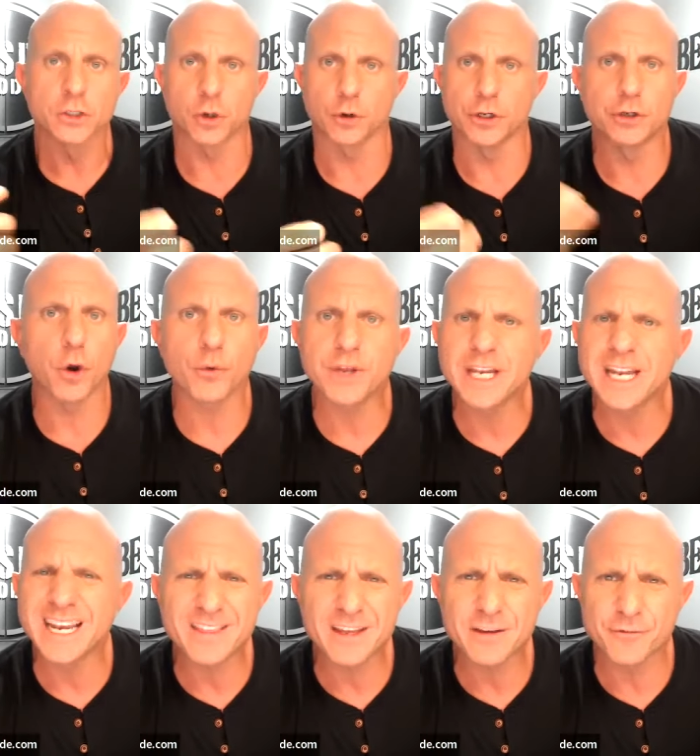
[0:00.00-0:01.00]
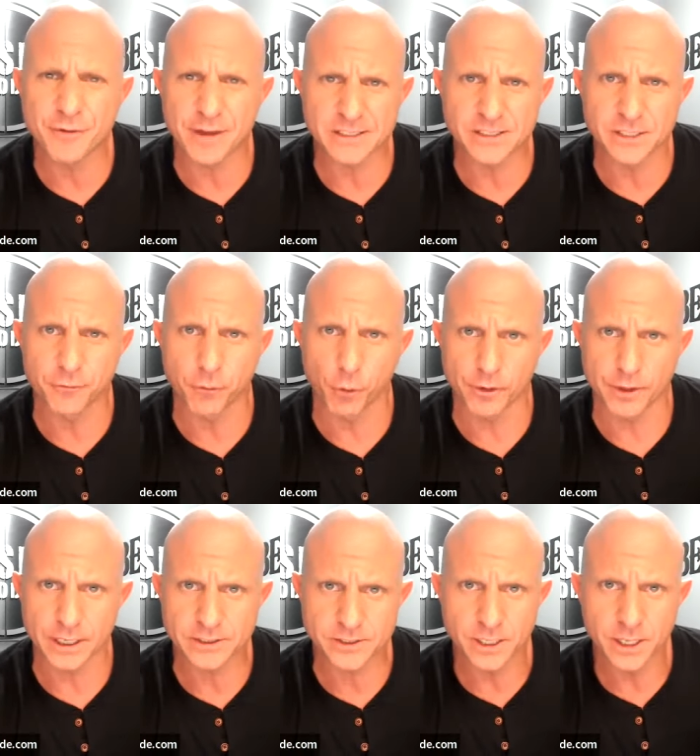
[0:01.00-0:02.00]
so and you don't need anything fancy for
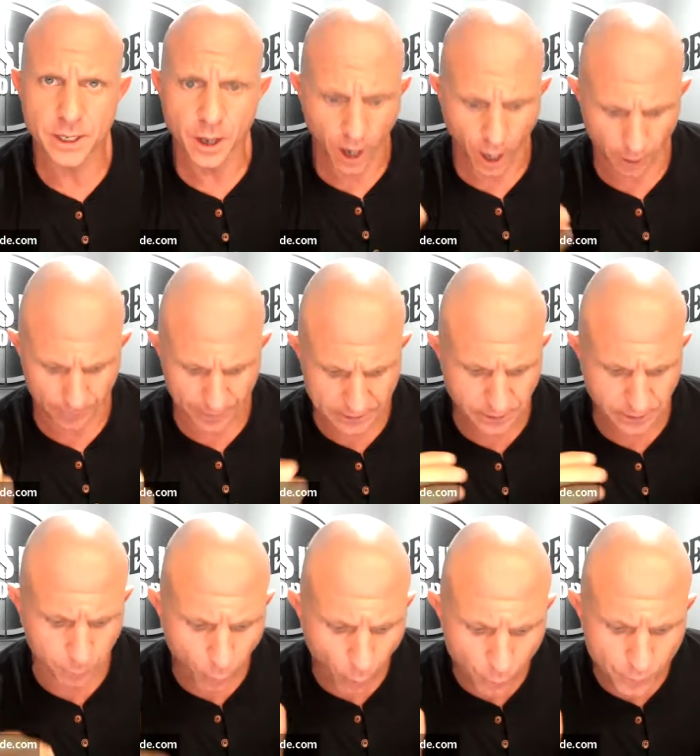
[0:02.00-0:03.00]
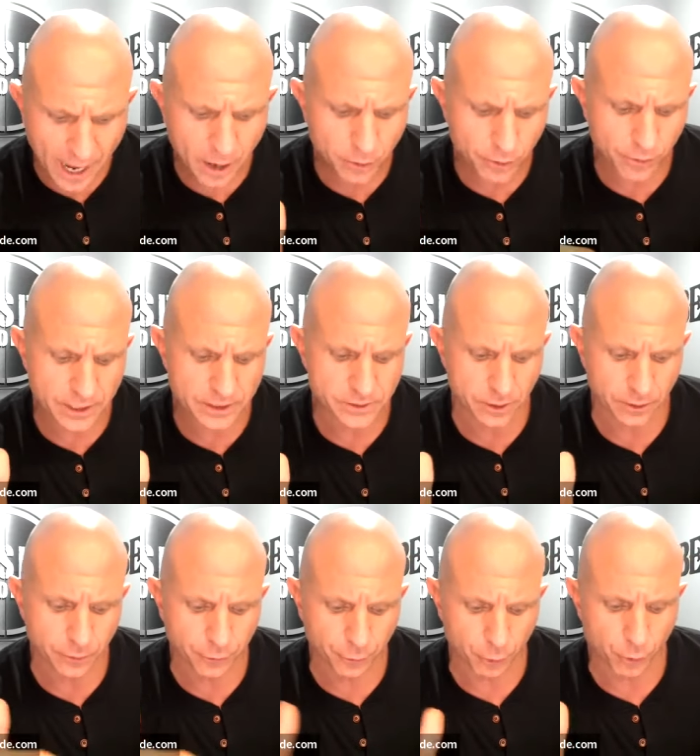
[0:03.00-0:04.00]
this um, and as i go down to this
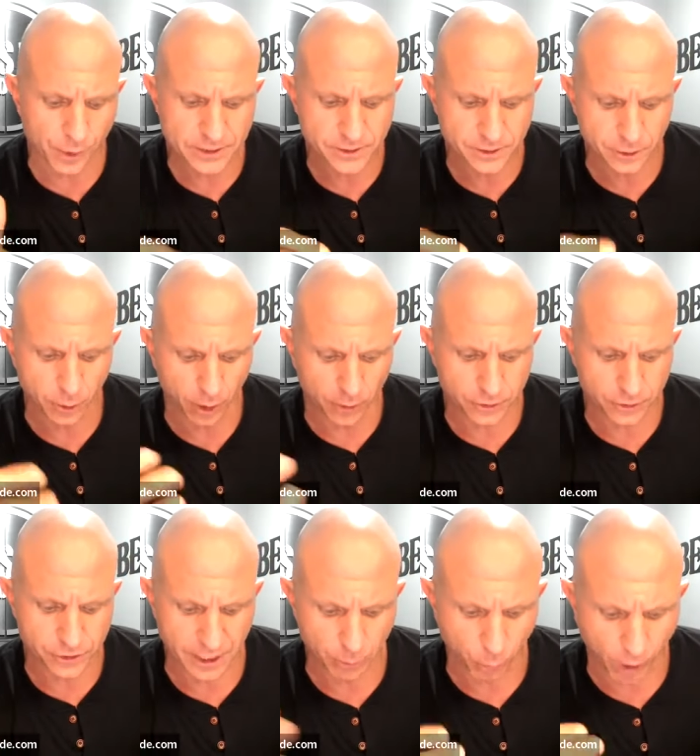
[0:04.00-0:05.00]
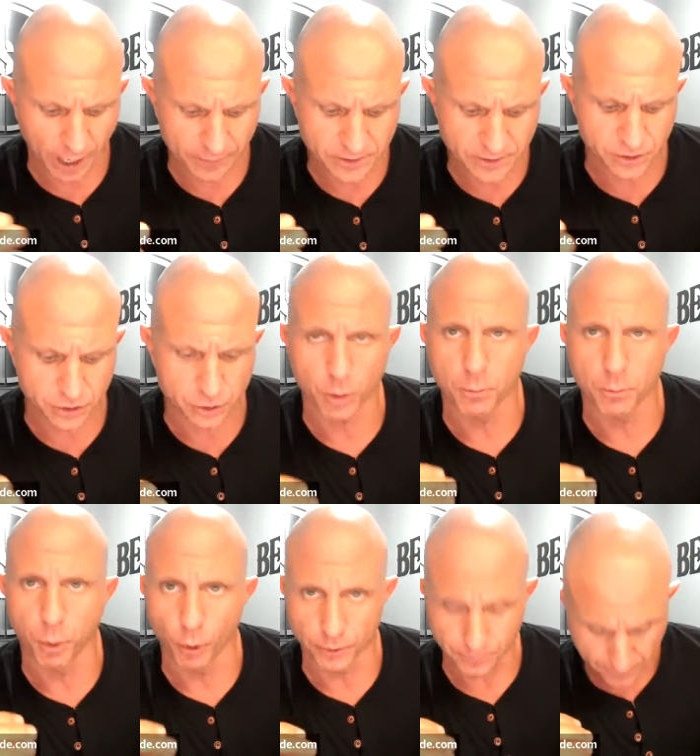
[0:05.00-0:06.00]
and through this you'll understand why this is so
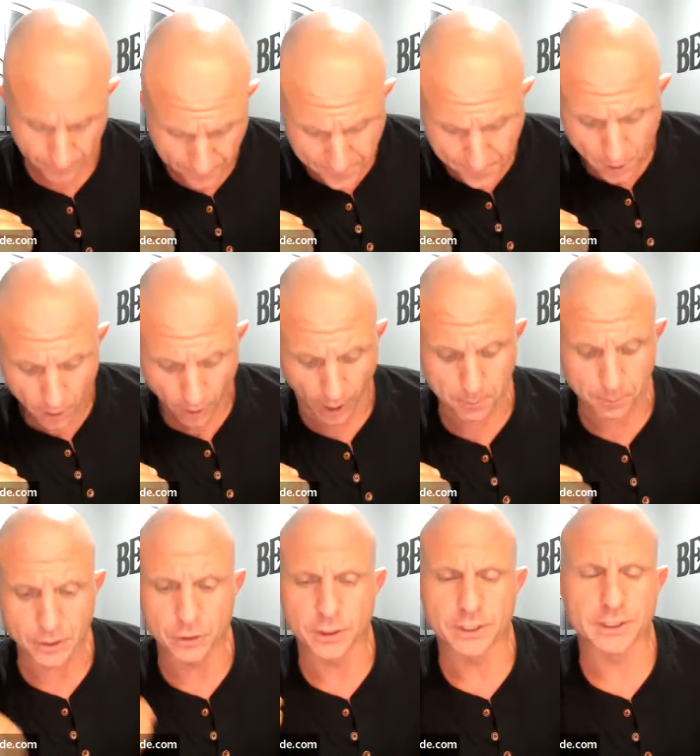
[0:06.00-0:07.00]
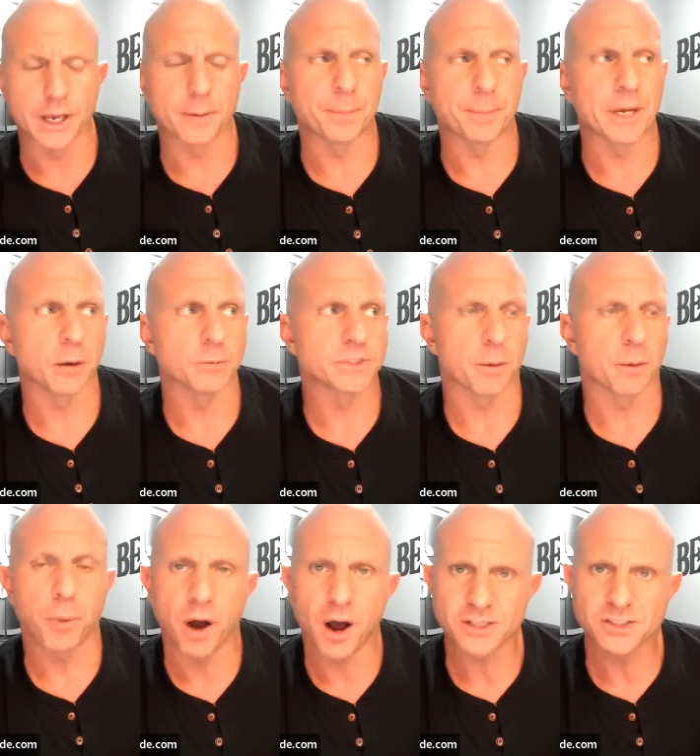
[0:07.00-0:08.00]
important all right but you, it becomes an
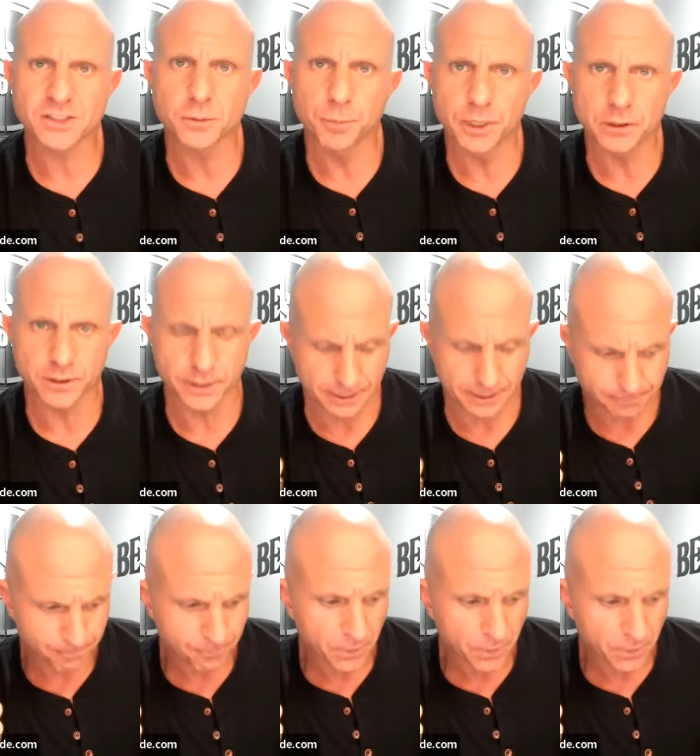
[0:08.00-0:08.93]
impossibility